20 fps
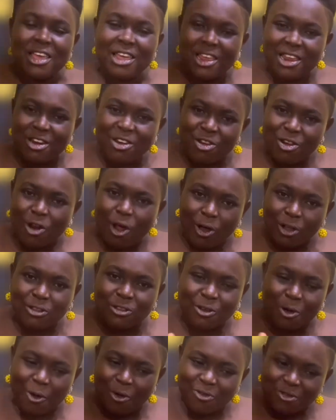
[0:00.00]
a
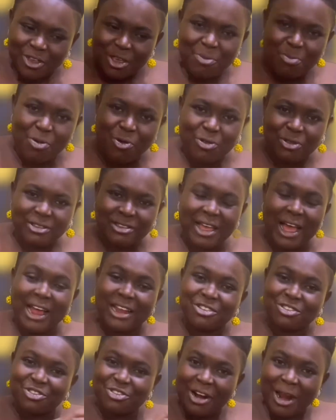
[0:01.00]
lot of Igbos
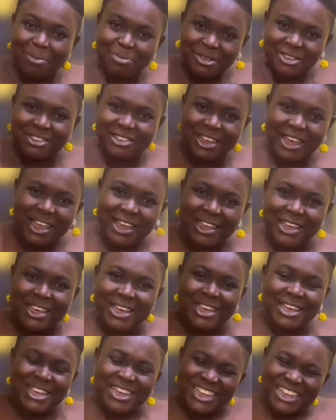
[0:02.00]
are trapped there
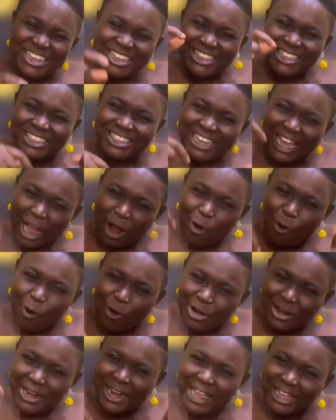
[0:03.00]
in their
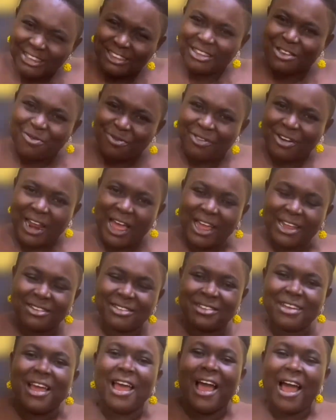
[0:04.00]
own native
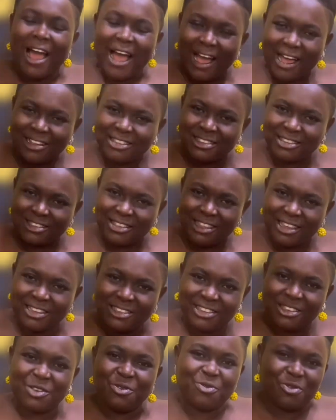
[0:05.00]
land as
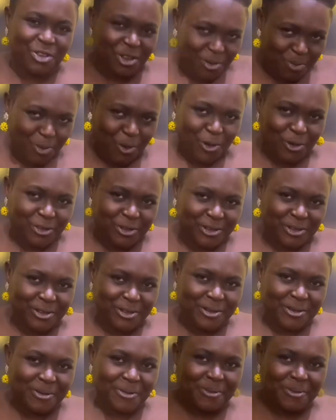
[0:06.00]
native Igbos.